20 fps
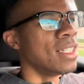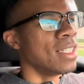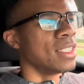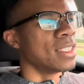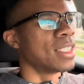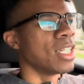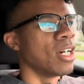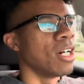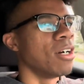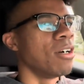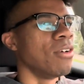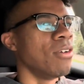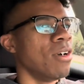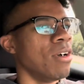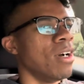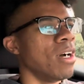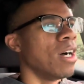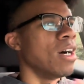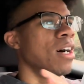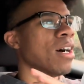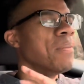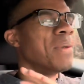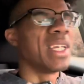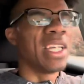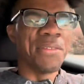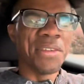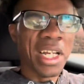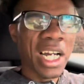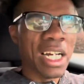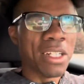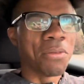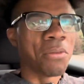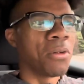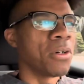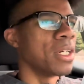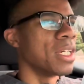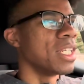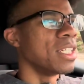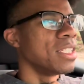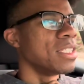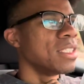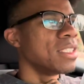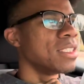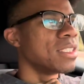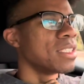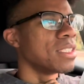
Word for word: So, I'm going to give you guys warnings,